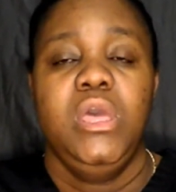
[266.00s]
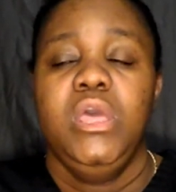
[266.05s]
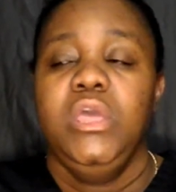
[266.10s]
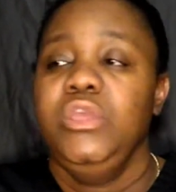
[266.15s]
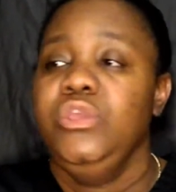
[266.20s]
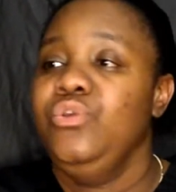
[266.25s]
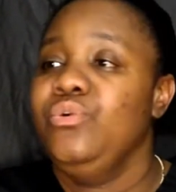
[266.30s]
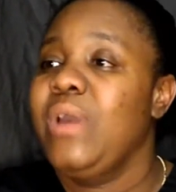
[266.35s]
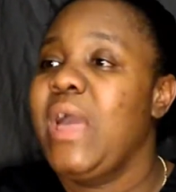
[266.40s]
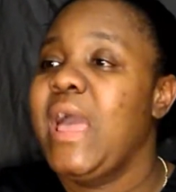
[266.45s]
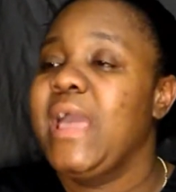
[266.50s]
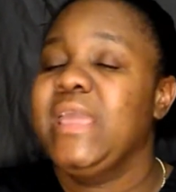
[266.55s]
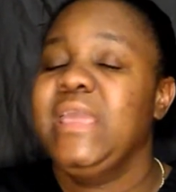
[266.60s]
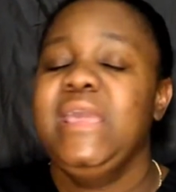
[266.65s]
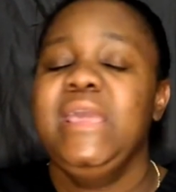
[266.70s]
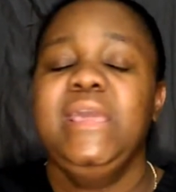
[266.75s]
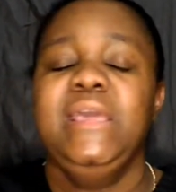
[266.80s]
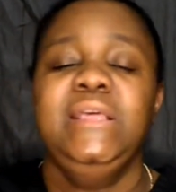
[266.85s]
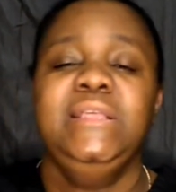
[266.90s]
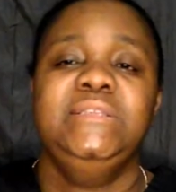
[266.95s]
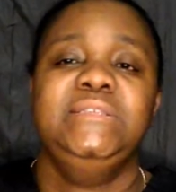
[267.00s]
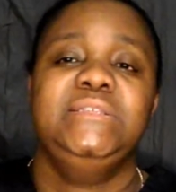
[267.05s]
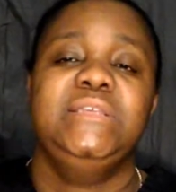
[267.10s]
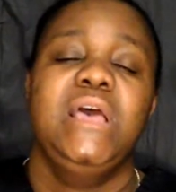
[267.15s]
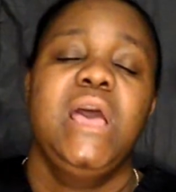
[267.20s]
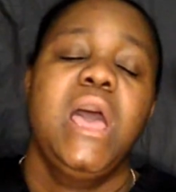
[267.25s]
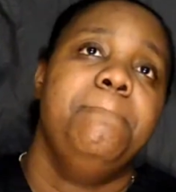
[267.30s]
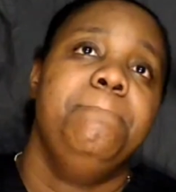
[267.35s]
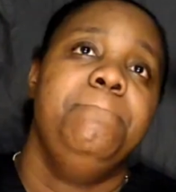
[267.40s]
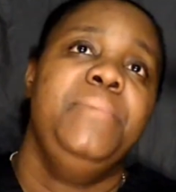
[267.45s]
You got kids
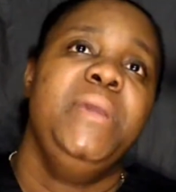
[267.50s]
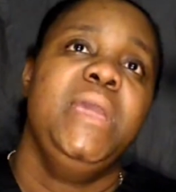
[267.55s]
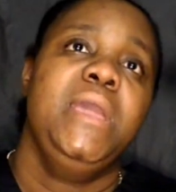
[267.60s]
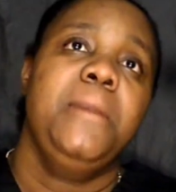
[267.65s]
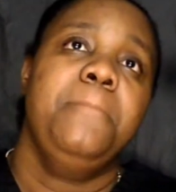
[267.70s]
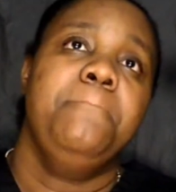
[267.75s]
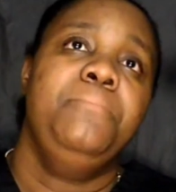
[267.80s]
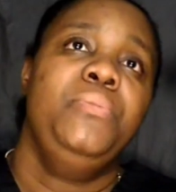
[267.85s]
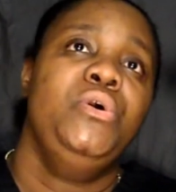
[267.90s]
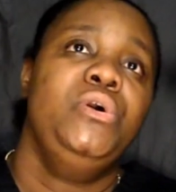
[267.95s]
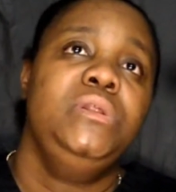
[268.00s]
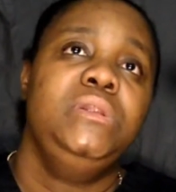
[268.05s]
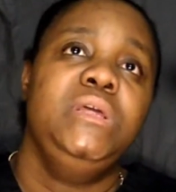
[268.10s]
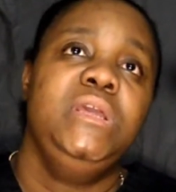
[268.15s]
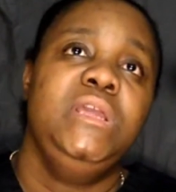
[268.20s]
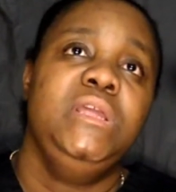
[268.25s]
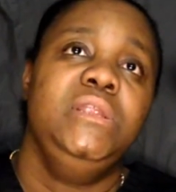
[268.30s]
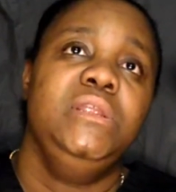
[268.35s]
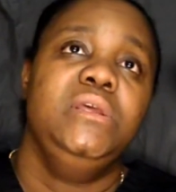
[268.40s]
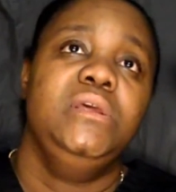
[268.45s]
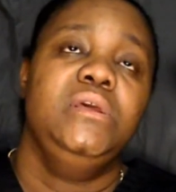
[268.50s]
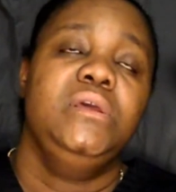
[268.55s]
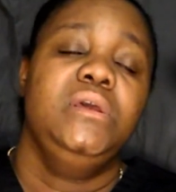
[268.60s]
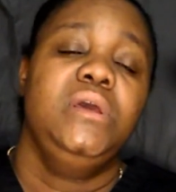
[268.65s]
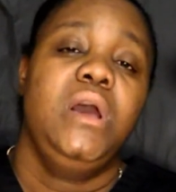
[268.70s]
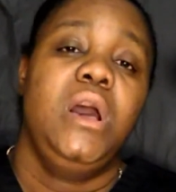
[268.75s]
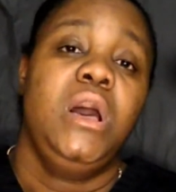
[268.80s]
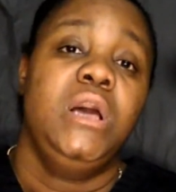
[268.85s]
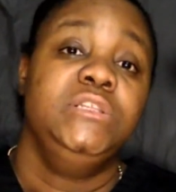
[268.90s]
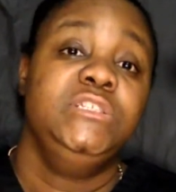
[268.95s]
being bullied
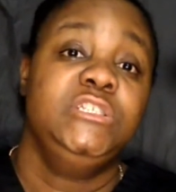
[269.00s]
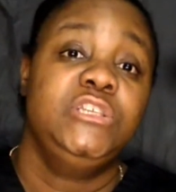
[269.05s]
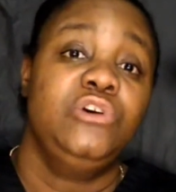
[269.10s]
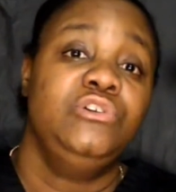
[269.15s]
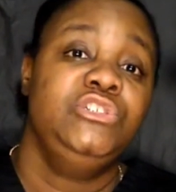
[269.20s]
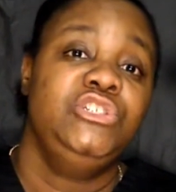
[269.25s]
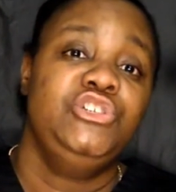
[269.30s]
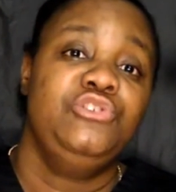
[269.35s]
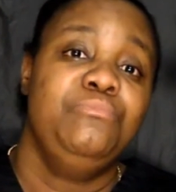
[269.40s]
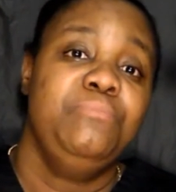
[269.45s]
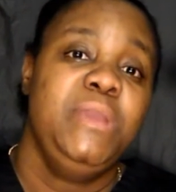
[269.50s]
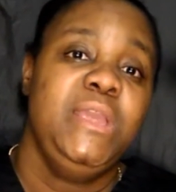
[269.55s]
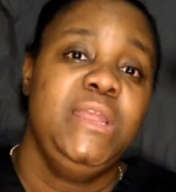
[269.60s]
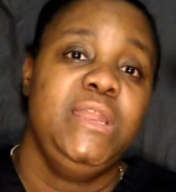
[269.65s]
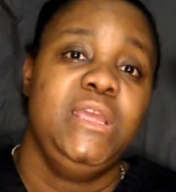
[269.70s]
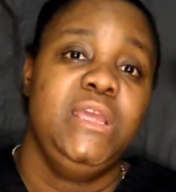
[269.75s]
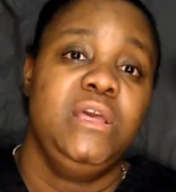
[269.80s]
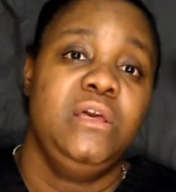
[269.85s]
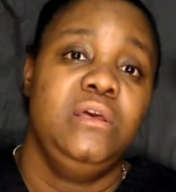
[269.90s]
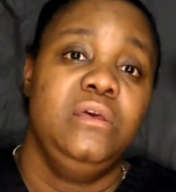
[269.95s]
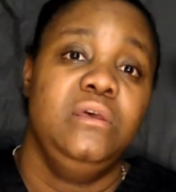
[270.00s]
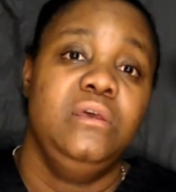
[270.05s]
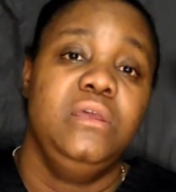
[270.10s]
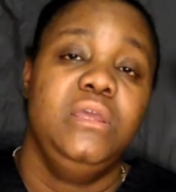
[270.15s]
on social media.